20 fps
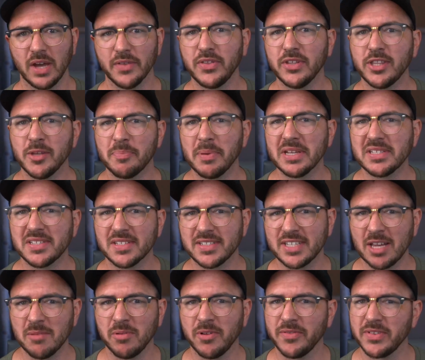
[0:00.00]
I think the best
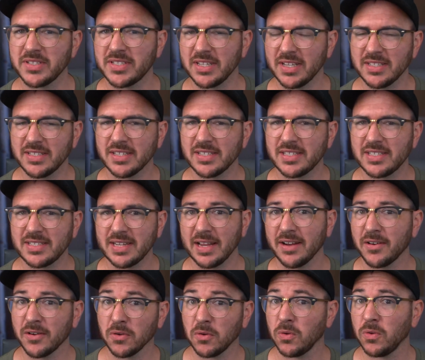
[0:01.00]
example of this is a
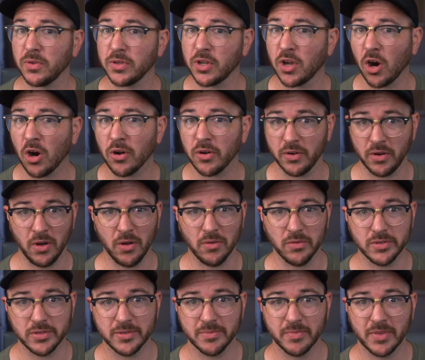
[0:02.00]
standard old garden
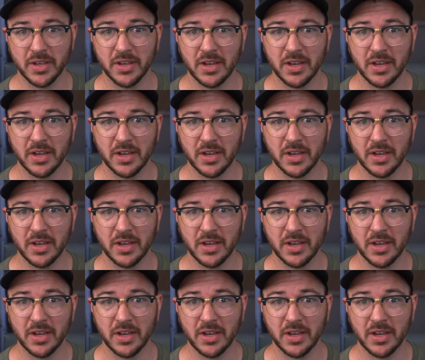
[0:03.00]
hose.